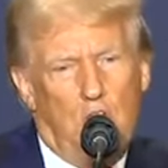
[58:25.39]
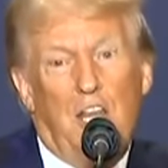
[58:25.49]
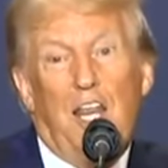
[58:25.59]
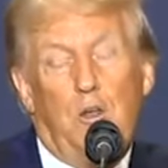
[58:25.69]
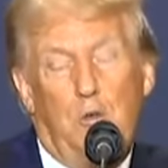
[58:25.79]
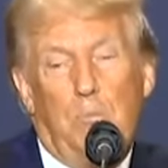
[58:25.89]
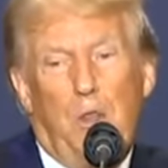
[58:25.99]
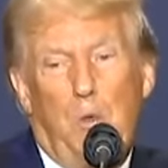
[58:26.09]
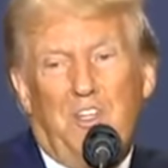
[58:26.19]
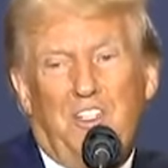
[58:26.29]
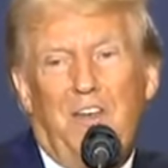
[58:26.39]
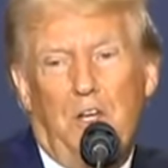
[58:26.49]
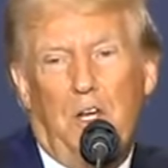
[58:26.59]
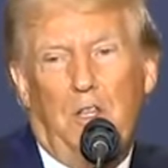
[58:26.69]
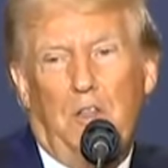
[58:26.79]
And by the way, 7
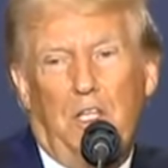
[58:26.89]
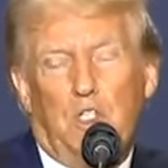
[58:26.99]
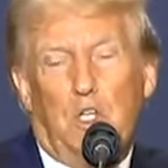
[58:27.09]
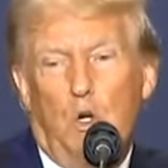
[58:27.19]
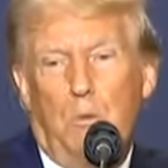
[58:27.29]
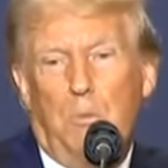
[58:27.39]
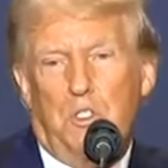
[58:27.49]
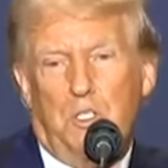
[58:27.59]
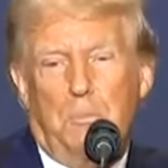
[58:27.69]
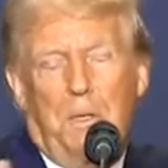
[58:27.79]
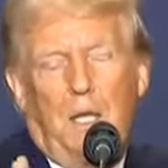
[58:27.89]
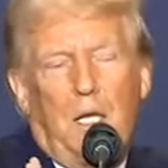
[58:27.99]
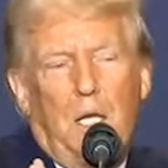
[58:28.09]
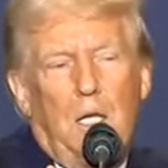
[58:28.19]
other things that are almost as bad.